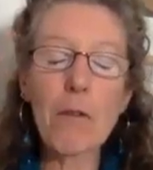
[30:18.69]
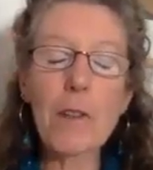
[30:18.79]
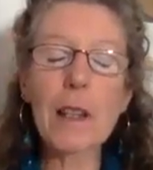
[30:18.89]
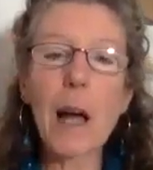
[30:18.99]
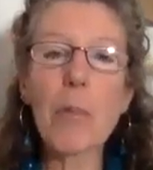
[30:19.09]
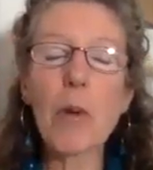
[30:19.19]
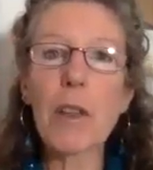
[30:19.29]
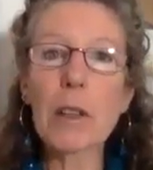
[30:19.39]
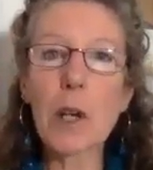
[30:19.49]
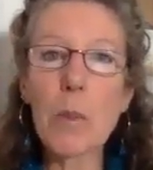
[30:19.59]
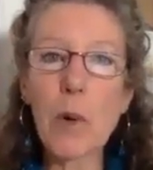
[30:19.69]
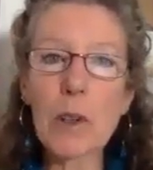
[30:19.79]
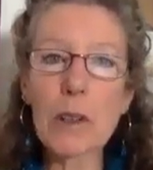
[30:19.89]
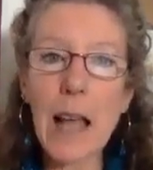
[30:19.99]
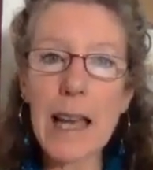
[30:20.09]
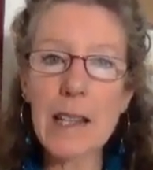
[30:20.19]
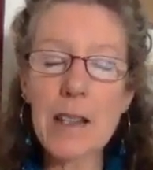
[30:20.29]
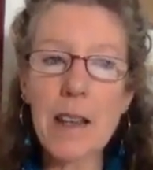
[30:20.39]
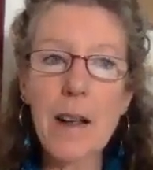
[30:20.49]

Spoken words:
fill up with a little more light.